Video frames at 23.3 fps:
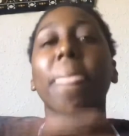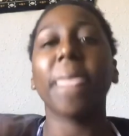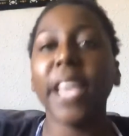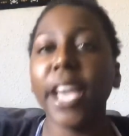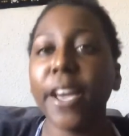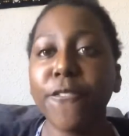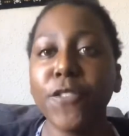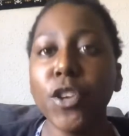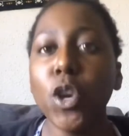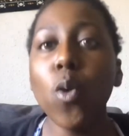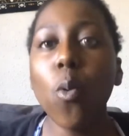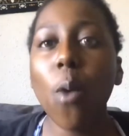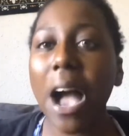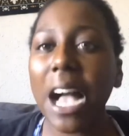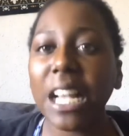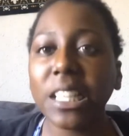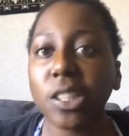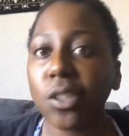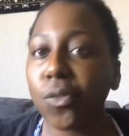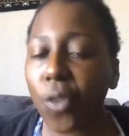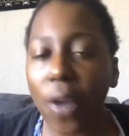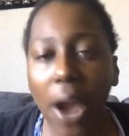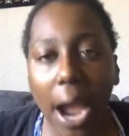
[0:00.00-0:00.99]
if you
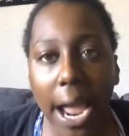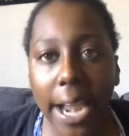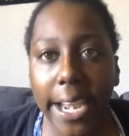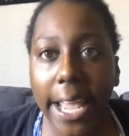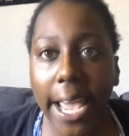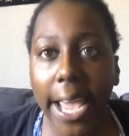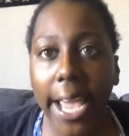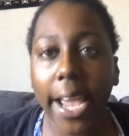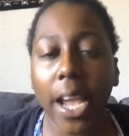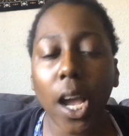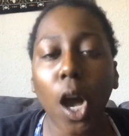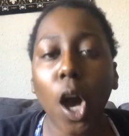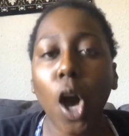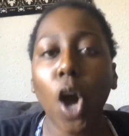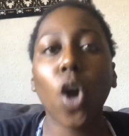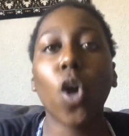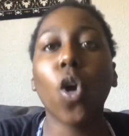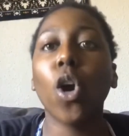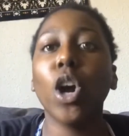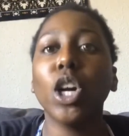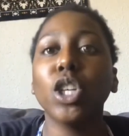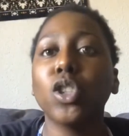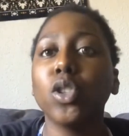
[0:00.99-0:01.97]
watch Friday, of
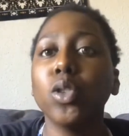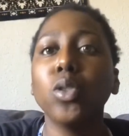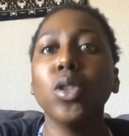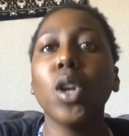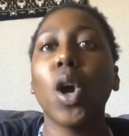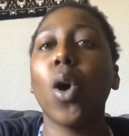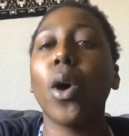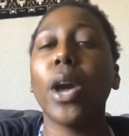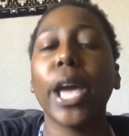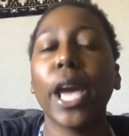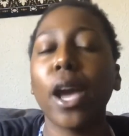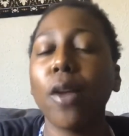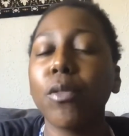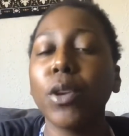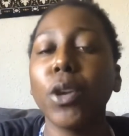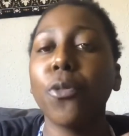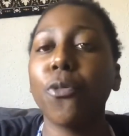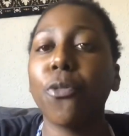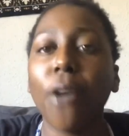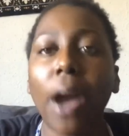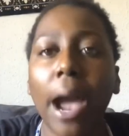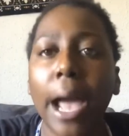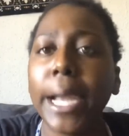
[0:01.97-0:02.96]
course you know every
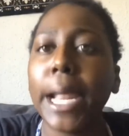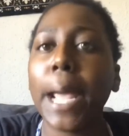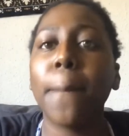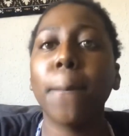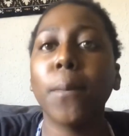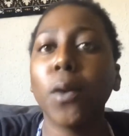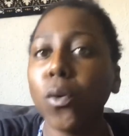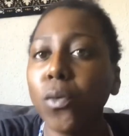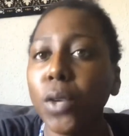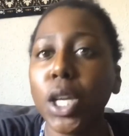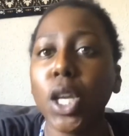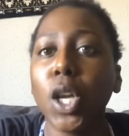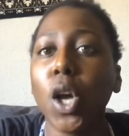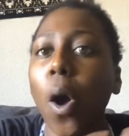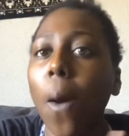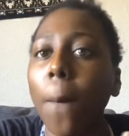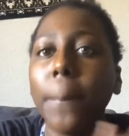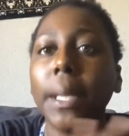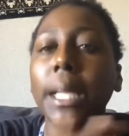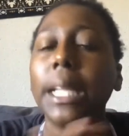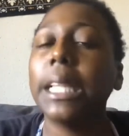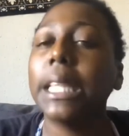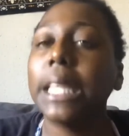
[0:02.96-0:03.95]
Friday movie
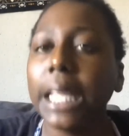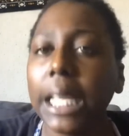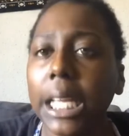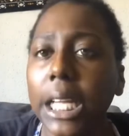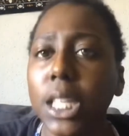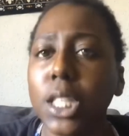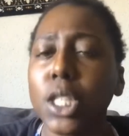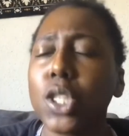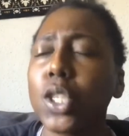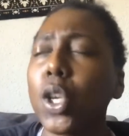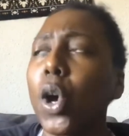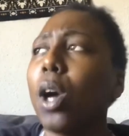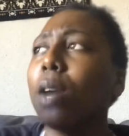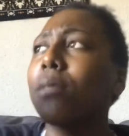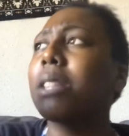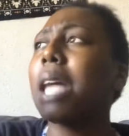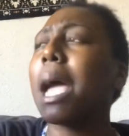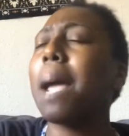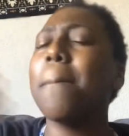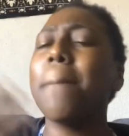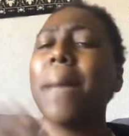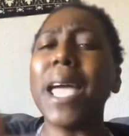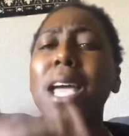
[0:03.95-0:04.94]
gonna be lit. So if
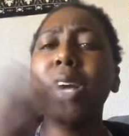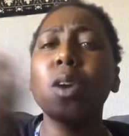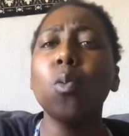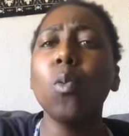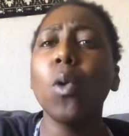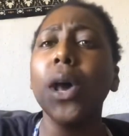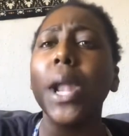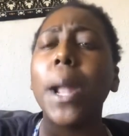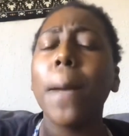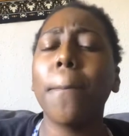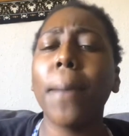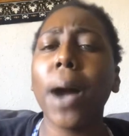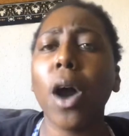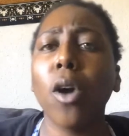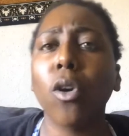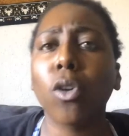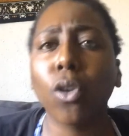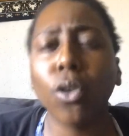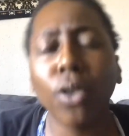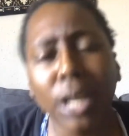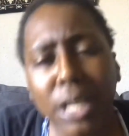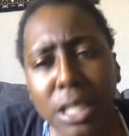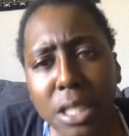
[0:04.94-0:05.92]
they make one
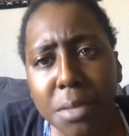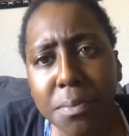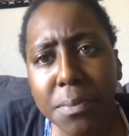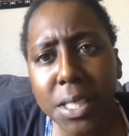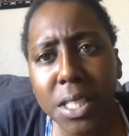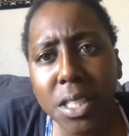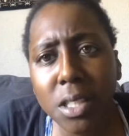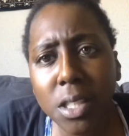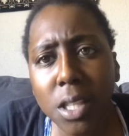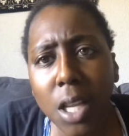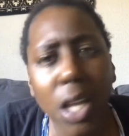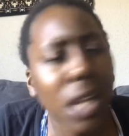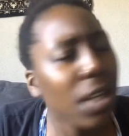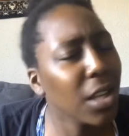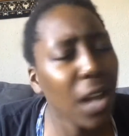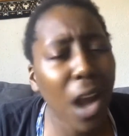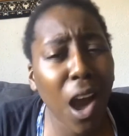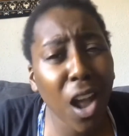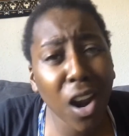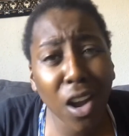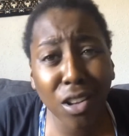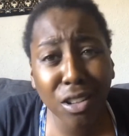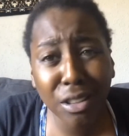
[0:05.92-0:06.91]
about Christmas, y'all
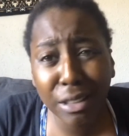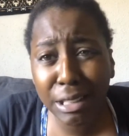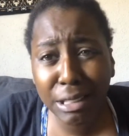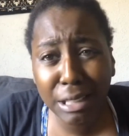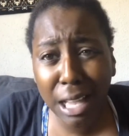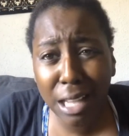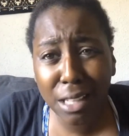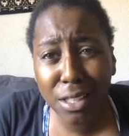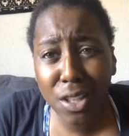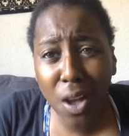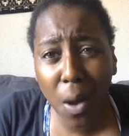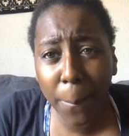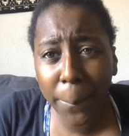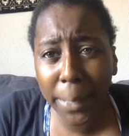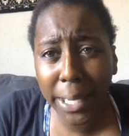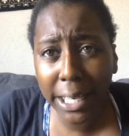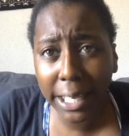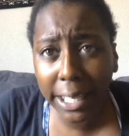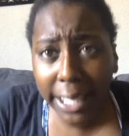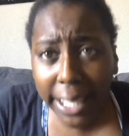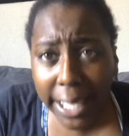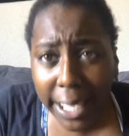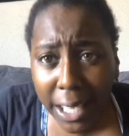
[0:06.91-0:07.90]
don't think that's gonna be
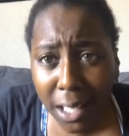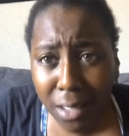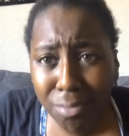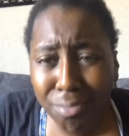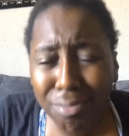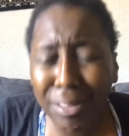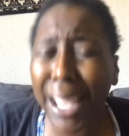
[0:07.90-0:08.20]
lit?